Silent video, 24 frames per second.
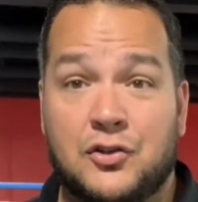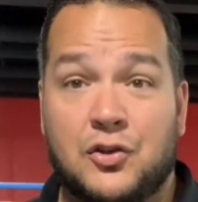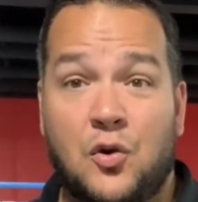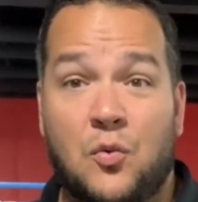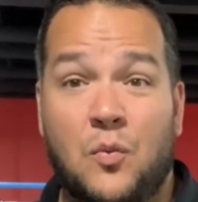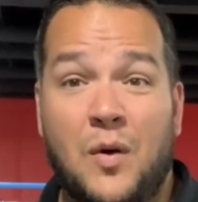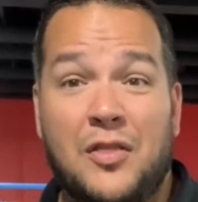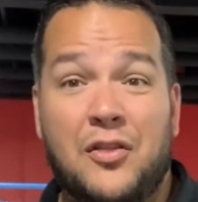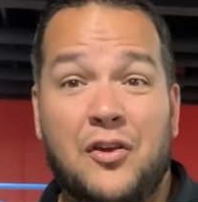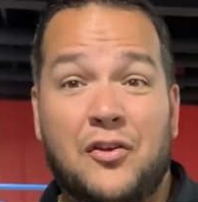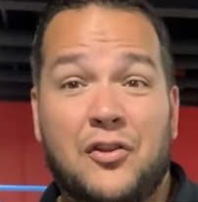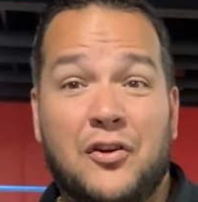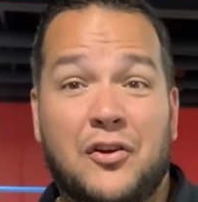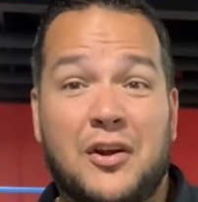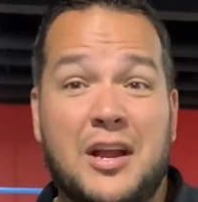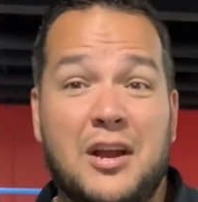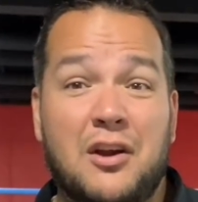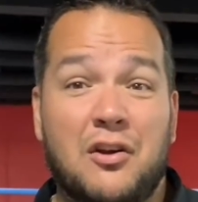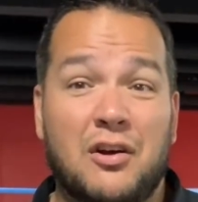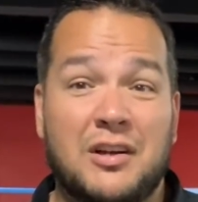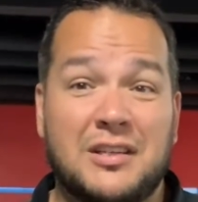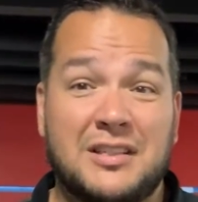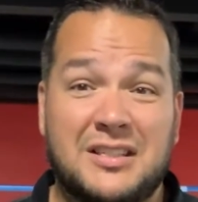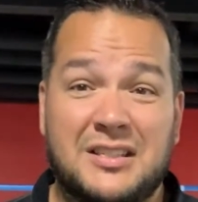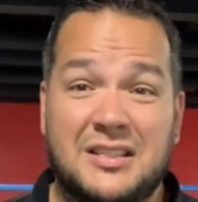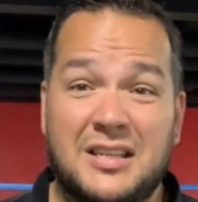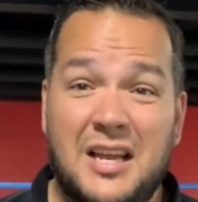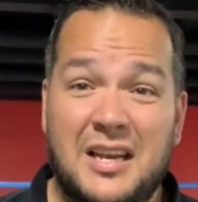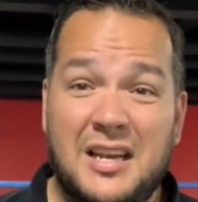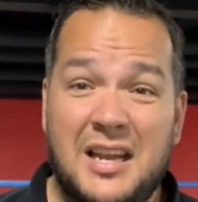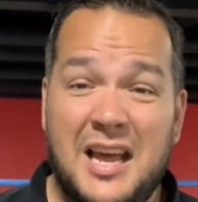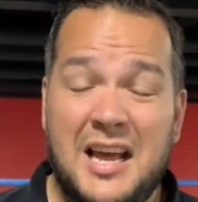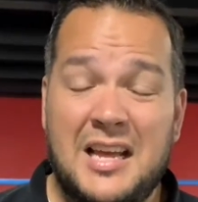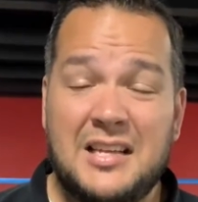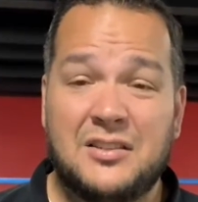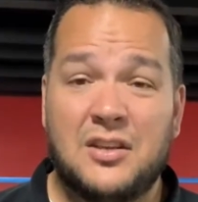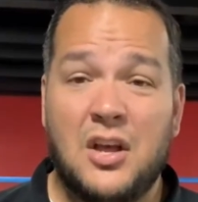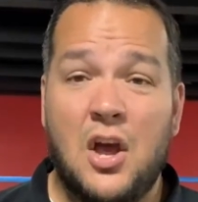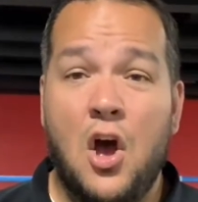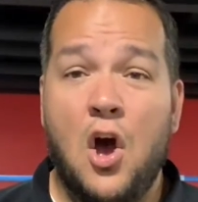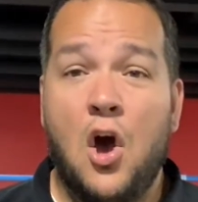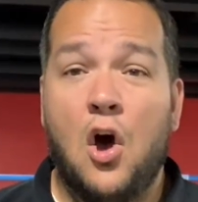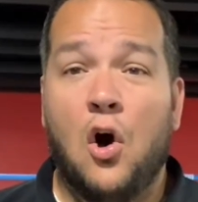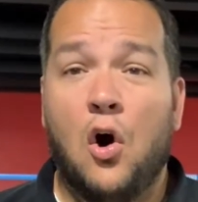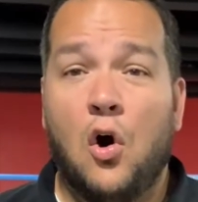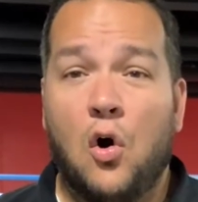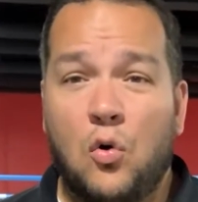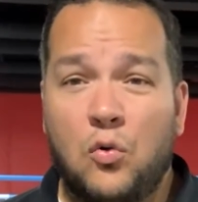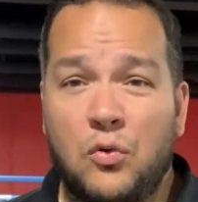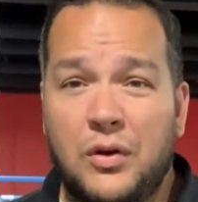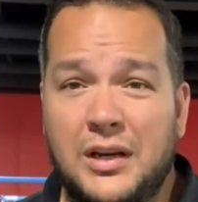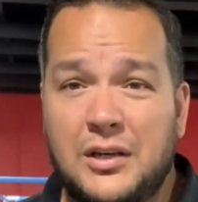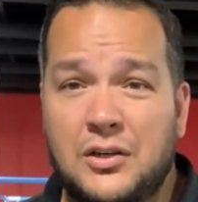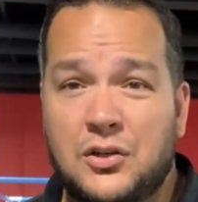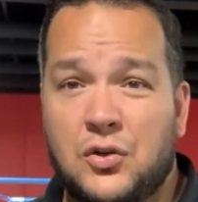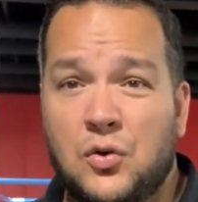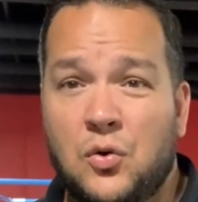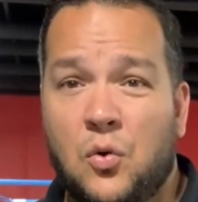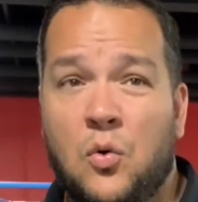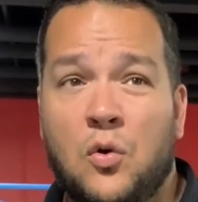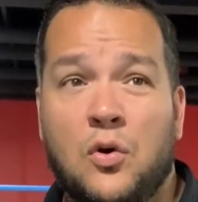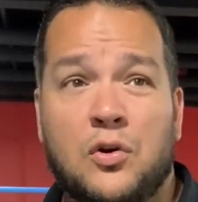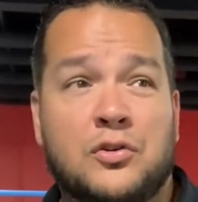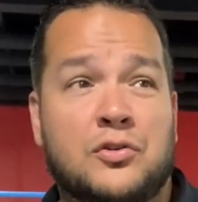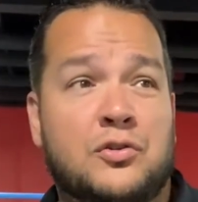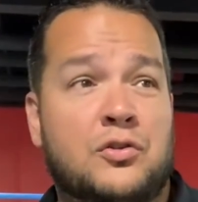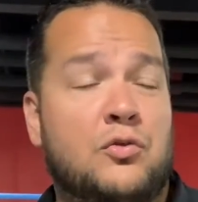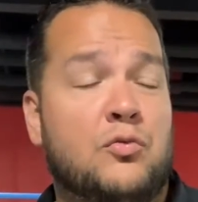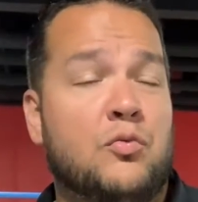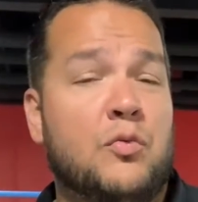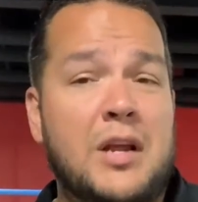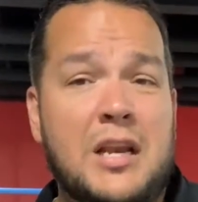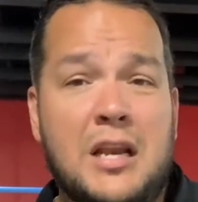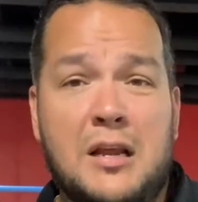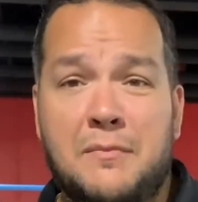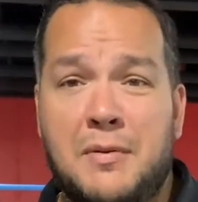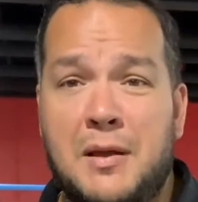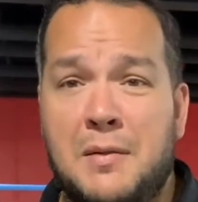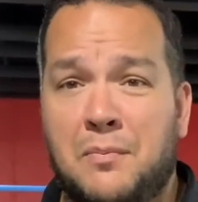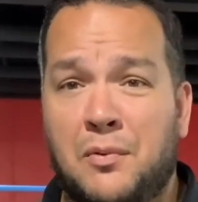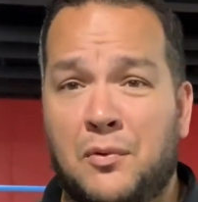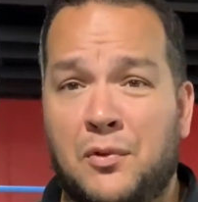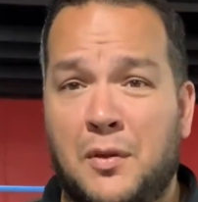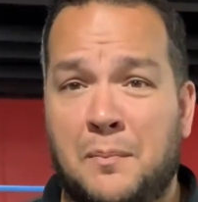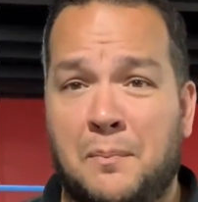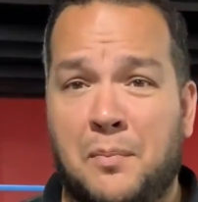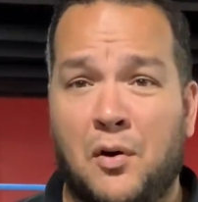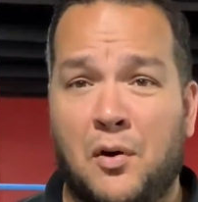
So whether they're here on Sundays, holding doors, greeting people in the